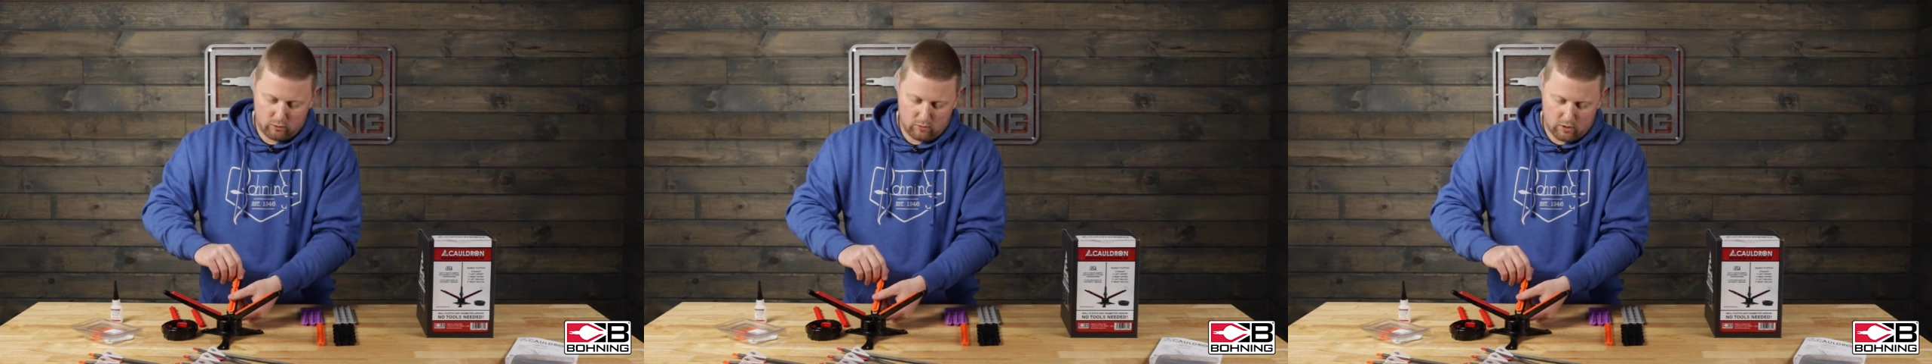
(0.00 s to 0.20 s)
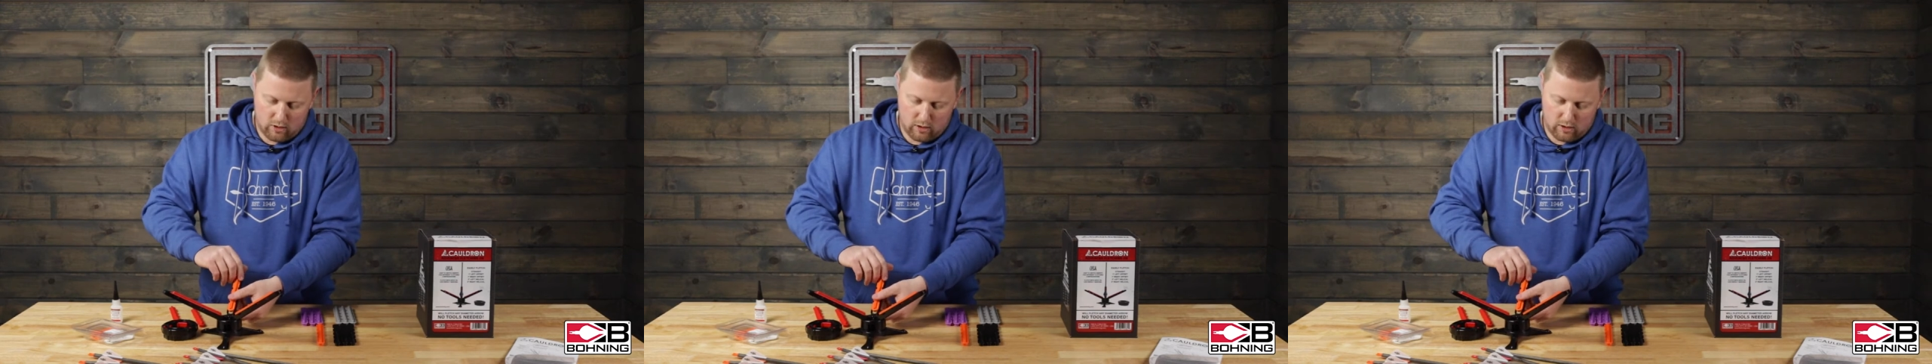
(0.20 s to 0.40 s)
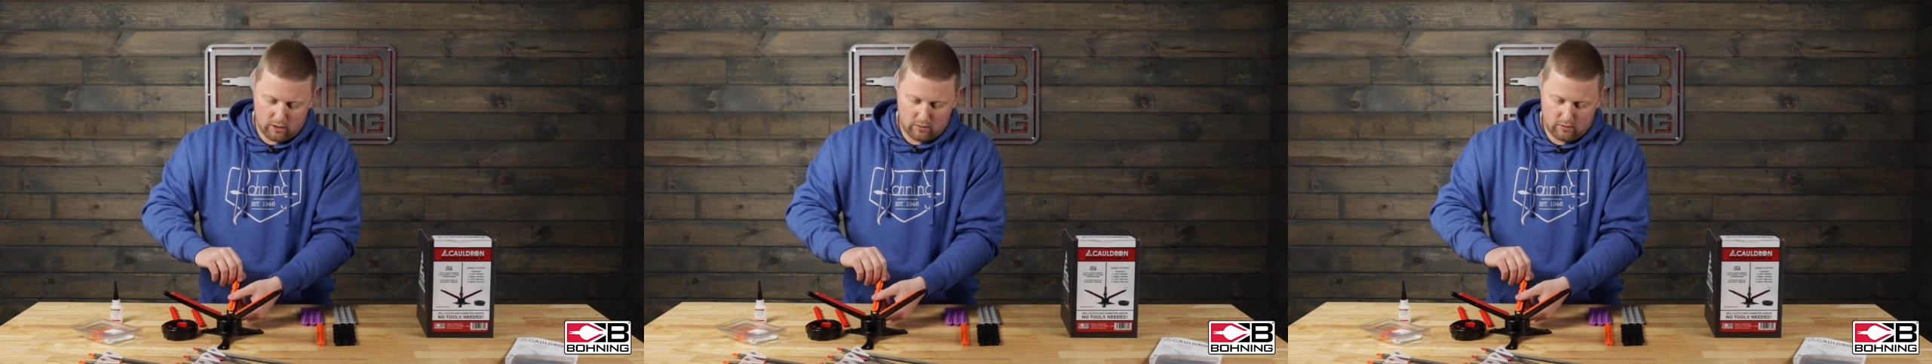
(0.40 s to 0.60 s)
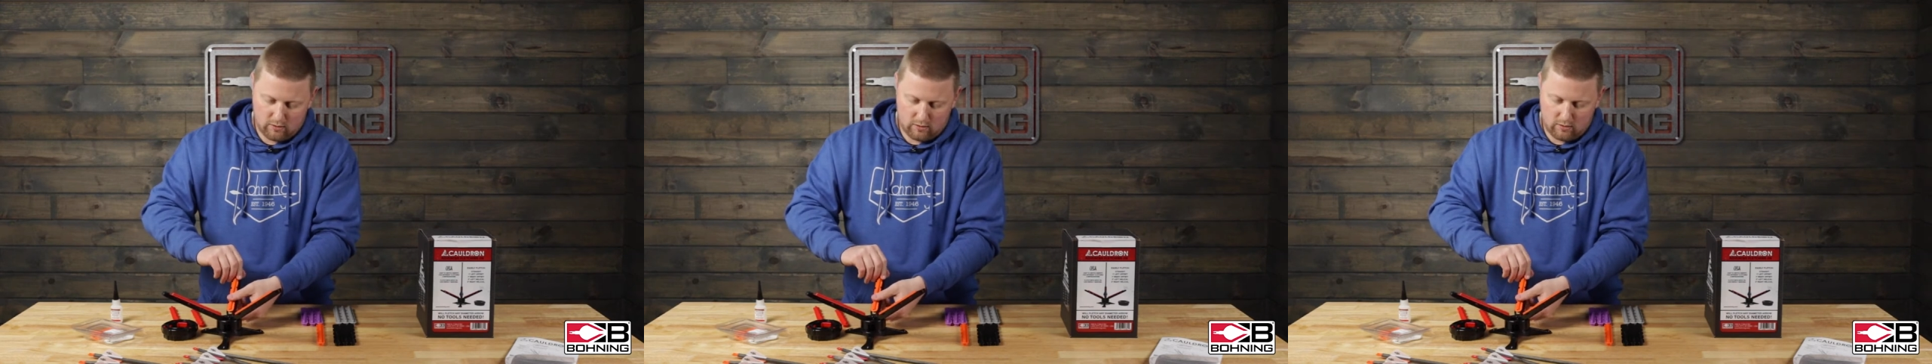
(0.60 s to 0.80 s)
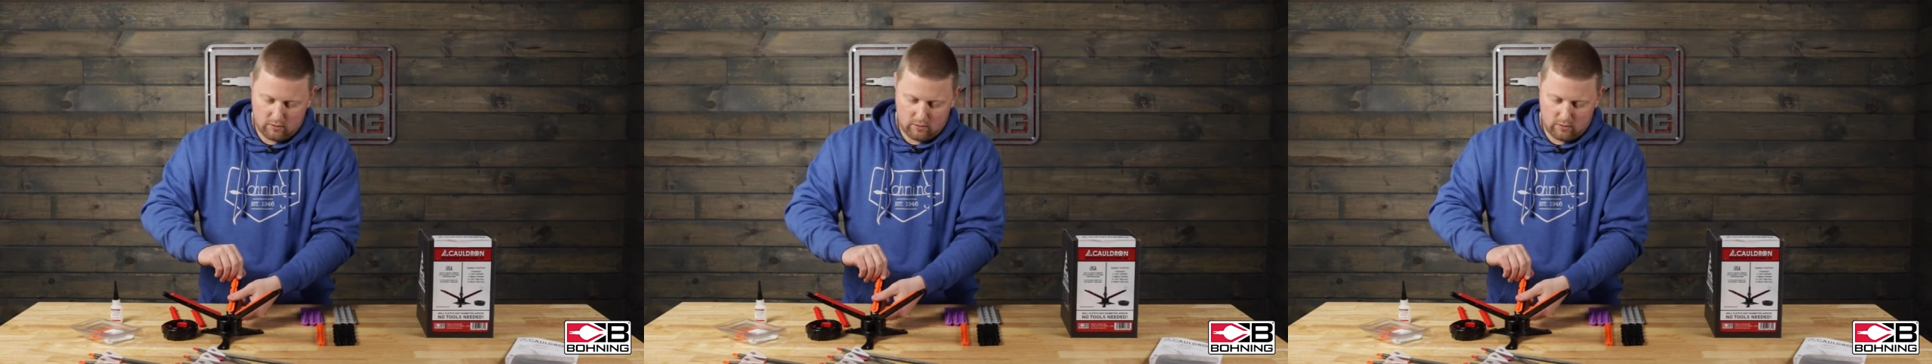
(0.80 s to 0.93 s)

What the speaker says: you are